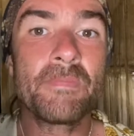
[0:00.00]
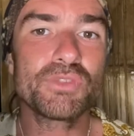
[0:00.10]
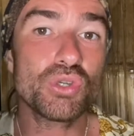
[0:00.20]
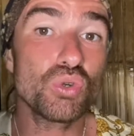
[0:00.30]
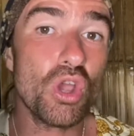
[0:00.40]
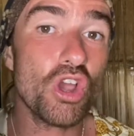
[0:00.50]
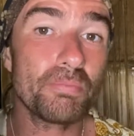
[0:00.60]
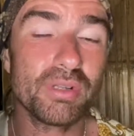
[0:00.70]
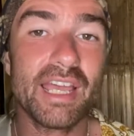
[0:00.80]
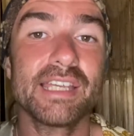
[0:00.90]
to her
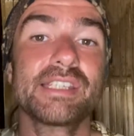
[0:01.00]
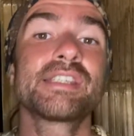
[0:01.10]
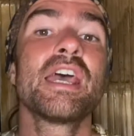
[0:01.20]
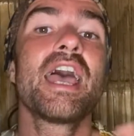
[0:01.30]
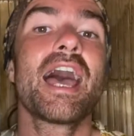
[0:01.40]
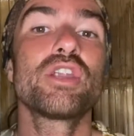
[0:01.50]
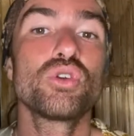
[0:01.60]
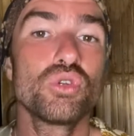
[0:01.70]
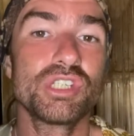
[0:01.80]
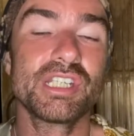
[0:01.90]
place and
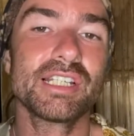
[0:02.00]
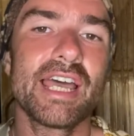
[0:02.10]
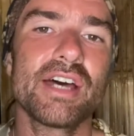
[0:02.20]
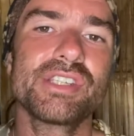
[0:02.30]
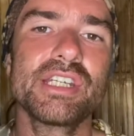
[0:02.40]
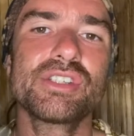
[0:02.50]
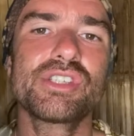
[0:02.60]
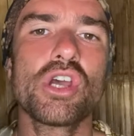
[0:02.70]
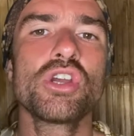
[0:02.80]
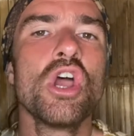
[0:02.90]
who she allows in.
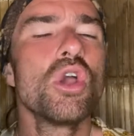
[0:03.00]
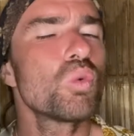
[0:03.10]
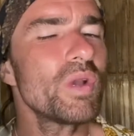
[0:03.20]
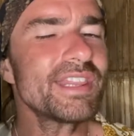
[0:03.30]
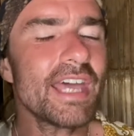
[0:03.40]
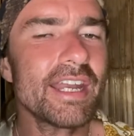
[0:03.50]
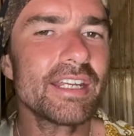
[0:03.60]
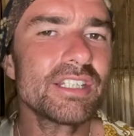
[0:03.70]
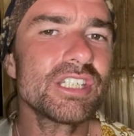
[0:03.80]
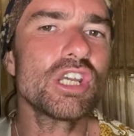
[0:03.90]
So with that
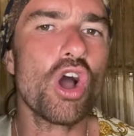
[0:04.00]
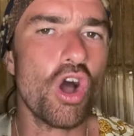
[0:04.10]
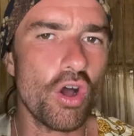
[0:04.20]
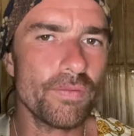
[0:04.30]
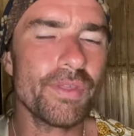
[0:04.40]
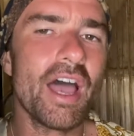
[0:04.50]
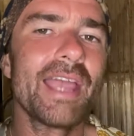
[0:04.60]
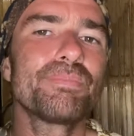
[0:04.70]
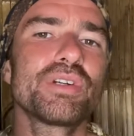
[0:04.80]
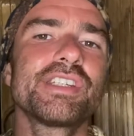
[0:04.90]
energy of the High
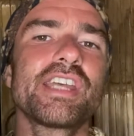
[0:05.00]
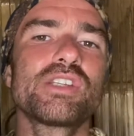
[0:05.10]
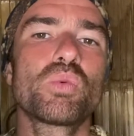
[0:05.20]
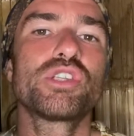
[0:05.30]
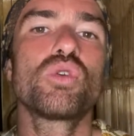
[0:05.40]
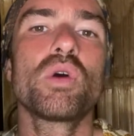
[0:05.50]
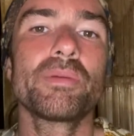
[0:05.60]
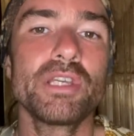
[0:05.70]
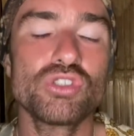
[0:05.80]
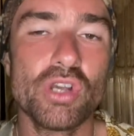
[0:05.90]
Priestess, we do want to
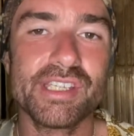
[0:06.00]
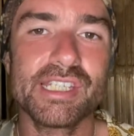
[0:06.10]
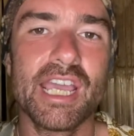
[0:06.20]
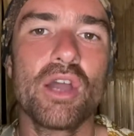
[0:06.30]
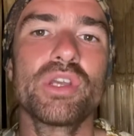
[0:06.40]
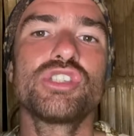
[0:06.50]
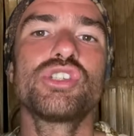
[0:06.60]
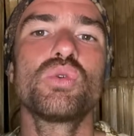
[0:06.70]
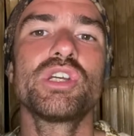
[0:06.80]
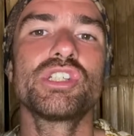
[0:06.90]
be trusting our
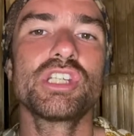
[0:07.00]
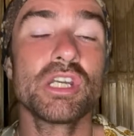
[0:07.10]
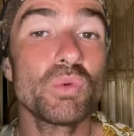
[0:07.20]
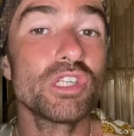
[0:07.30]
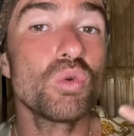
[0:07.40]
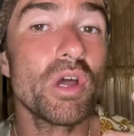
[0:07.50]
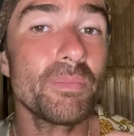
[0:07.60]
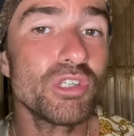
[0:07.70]
intuition, we do want to be